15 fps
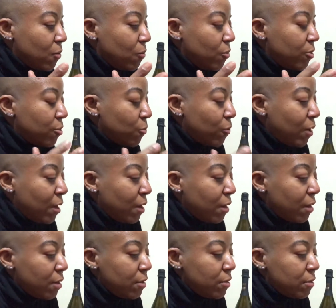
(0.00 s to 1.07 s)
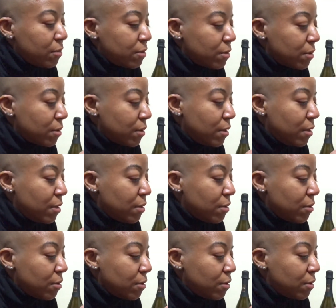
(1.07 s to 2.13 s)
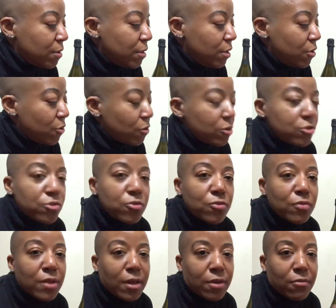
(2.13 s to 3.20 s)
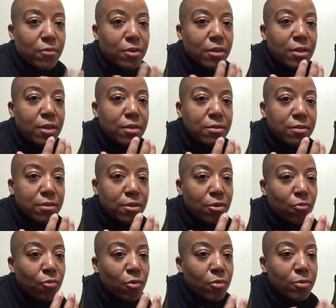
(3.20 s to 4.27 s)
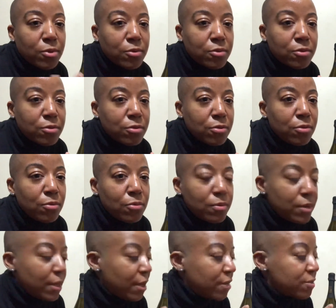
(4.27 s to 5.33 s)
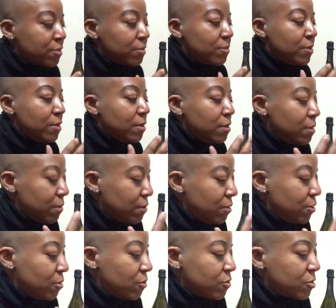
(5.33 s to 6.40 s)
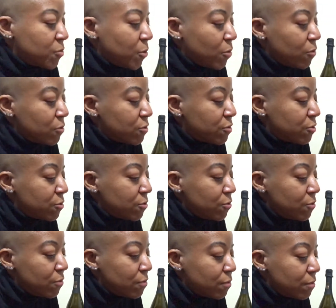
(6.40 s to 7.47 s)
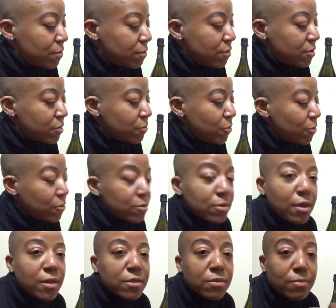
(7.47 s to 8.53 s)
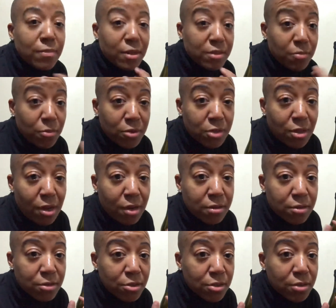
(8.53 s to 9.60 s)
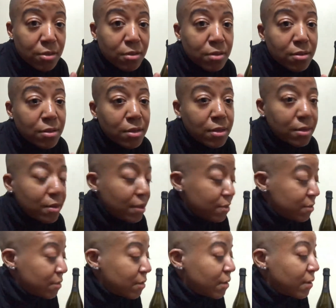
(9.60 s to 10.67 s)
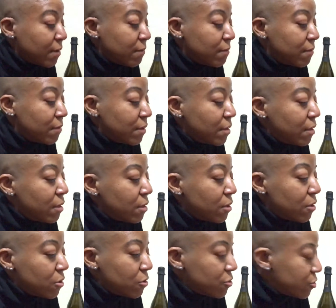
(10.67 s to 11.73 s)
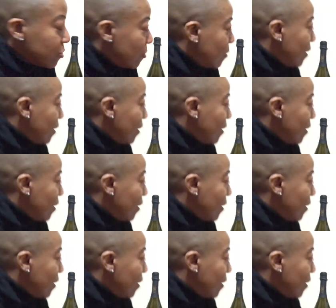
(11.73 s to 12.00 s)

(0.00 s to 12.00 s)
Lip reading: with wine, in order to release the aromas, it has to be, exposed to as much oxygen as it can. So